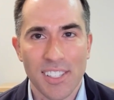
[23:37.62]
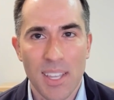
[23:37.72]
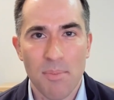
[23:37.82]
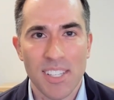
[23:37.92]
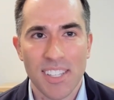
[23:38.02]

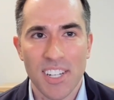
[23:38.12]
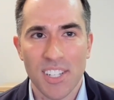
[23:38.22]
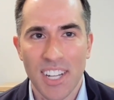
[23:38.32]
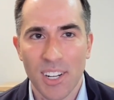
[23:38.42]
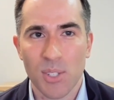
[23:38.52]
Siemens
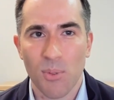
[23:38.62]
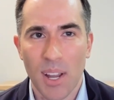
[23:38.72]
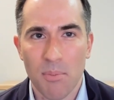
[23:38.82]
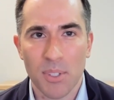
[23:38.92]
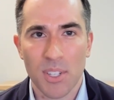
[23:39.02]
engineers were
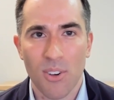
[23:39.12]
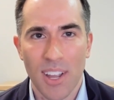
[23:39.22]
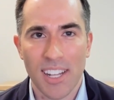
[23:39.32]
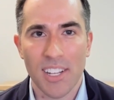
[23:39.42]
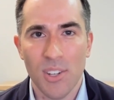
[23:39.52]
able to
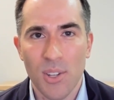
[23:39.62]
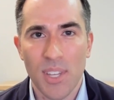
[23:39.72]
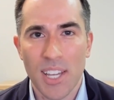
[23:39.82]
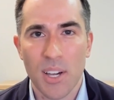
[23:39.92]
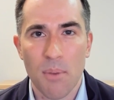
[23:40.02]
create a new
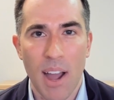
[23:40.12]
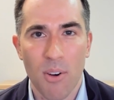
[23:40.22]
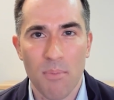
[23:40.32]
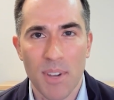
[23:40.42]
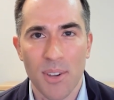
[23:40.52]

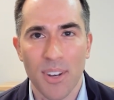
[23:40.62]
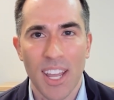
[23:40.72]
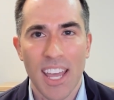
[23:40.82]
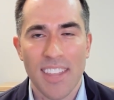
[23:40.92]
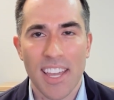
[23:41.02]
EcoPower mode
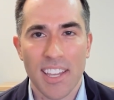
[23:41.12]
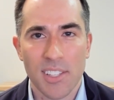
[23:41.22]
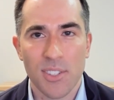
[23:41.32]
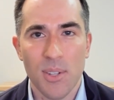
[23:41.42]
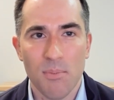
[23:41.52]
that
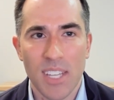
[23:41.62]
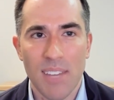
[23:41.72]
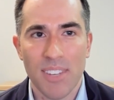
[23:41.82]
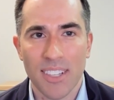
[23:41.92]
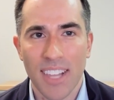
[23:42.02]
consumed
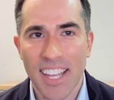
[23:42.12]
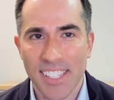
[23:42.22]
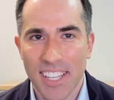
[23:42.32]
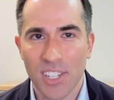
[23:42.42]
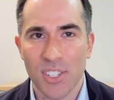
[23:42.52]
even
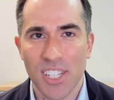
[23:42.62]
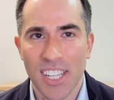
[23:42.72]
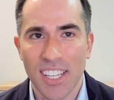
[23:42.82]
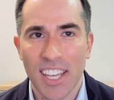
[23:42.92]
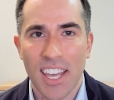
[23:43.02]
less
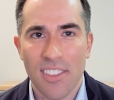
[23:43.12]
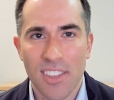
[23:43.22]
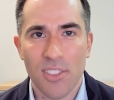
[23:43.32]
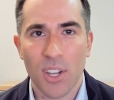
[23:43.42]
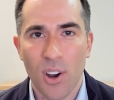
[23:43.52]
energy
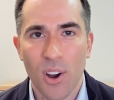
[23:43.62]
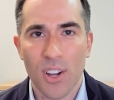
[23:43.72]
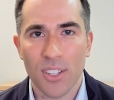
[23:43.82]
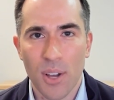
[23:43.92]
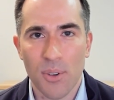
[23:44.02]
than the
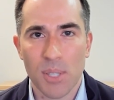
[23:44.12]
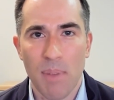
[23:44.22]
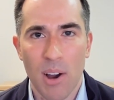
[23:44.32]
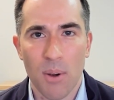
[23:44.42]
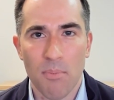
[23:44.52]
current lowest
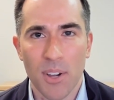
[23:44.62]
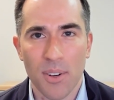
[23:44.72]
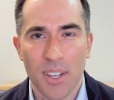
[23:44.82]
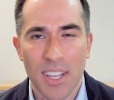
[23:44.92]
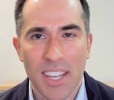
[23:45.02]
power mode.
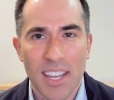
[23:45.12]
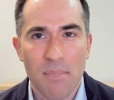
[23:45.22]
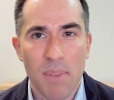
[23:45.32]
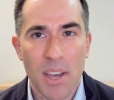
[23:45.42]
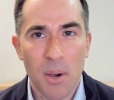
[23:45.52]

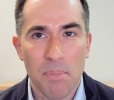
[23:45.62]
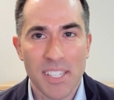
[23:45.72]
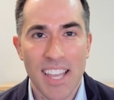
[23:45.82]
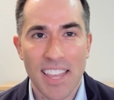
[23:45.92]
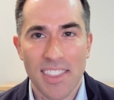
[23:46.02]
My hope
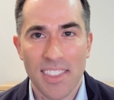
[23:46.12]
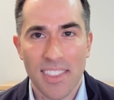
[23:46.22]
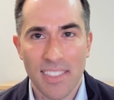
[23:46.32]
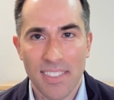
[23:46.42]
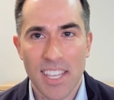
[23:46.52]
is that
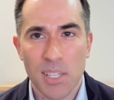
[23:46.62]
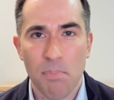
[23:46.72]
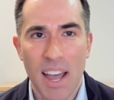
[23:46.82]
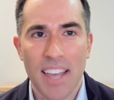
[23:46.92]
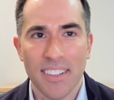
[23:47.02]
this
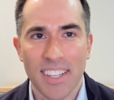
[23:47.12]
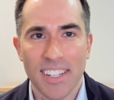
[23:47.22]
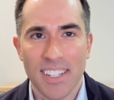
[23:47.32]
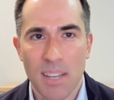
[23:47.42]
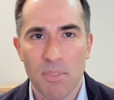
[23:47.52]

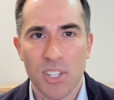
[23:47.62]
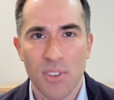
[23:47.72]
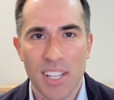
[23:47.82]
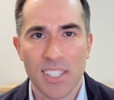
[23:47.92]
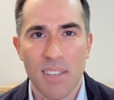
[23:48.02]
pilot
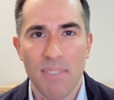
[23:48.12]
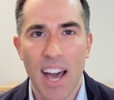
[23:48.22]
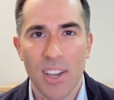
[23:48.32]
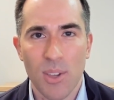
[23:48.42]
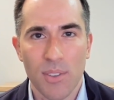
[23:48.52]
demonstrates the
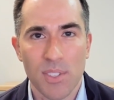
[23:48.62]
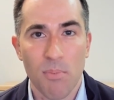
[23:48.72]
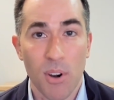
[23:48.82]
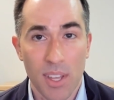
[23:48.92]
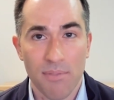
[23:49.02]
value of
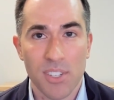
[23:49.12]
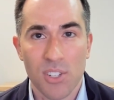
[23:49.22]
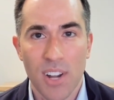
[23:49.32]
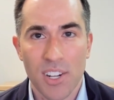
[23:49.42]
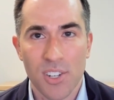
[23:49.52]
smart
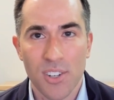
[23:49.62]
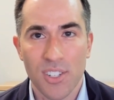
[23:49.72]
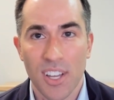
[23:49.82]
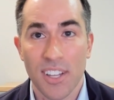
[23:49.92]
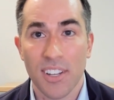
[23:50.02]
infrastructure
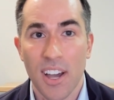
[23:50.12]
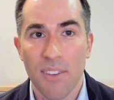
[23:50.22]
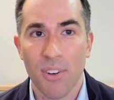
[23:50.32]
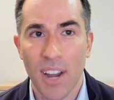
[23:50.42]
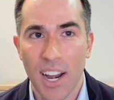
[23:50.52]
to
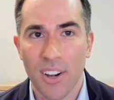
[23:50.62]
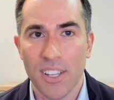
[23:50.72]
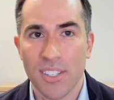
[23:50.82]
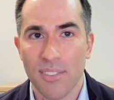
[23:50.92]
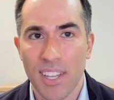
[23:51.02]
uncover
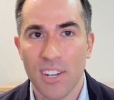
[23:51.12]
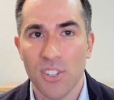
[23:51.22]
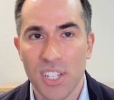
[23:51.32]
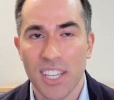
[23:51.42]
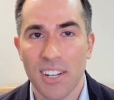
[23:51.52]
areas of
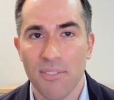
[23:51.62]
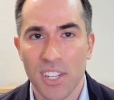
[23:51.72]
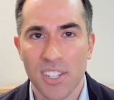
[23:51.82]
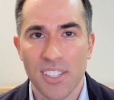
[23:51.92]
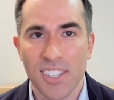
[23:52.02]
energy
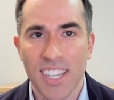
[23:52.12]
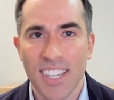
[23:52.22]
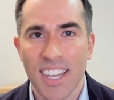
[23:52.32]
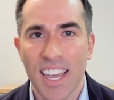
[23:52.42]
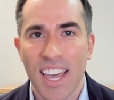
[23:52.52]
inefficiency,